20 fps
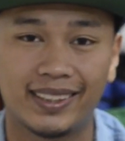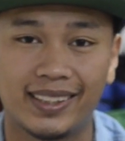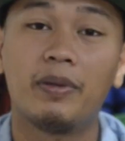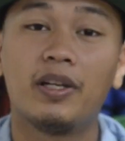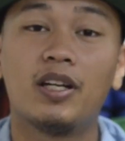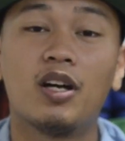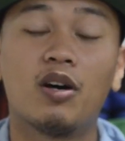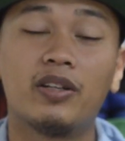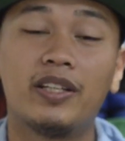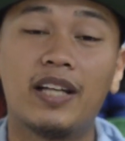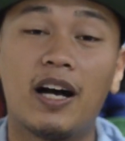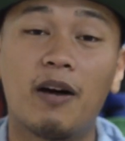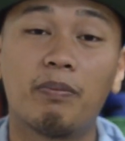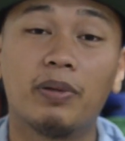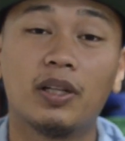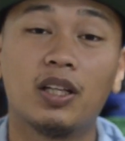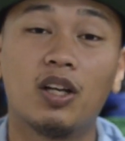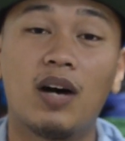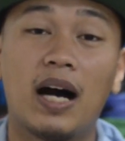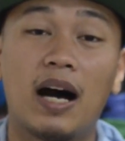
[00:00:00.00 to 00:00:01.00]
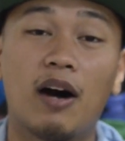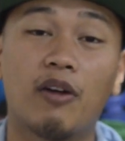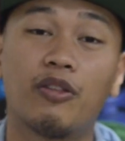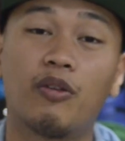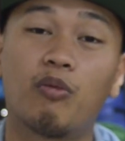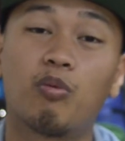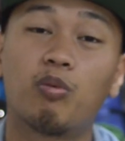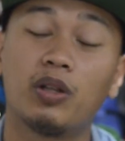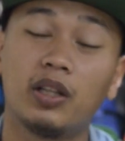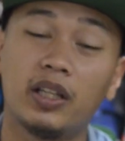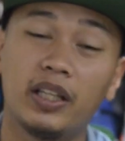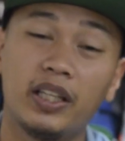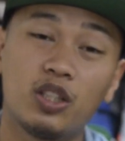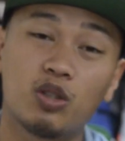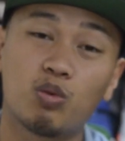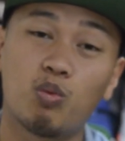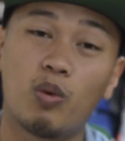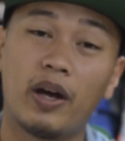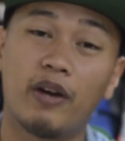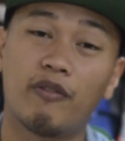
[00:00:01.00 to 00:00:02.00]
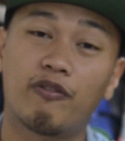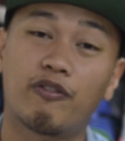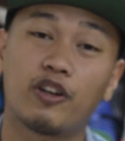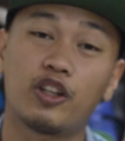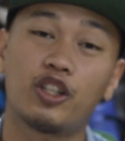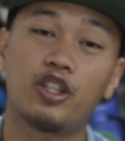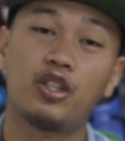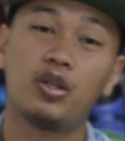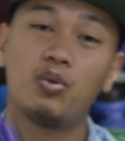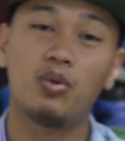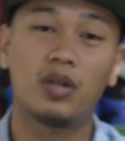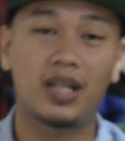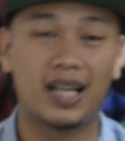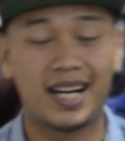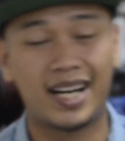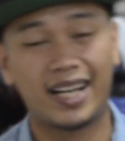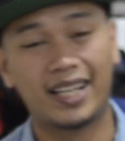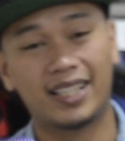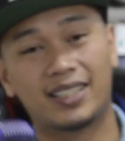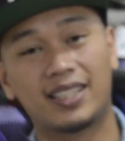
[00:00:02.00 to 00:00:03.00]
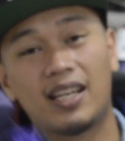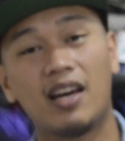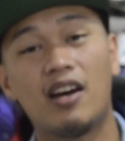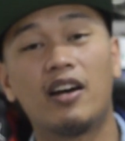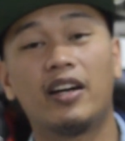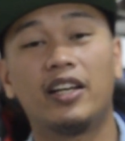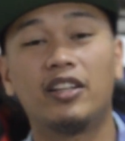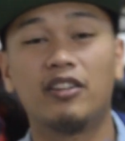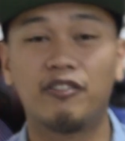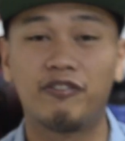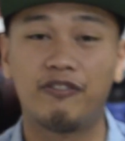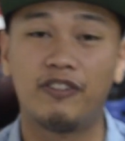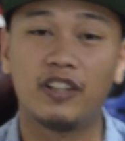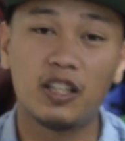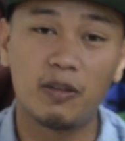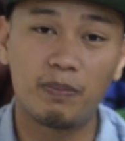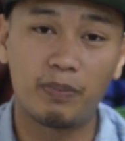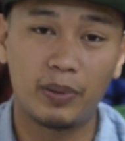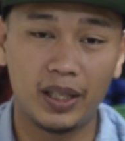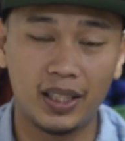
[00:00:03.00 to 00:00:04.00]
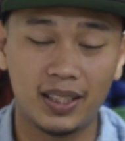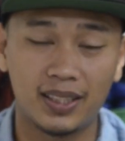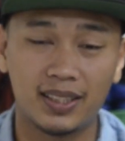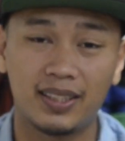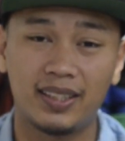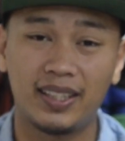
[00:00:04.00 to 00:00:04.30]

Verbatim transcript: You know down below how the release went for you guys in the Philippines.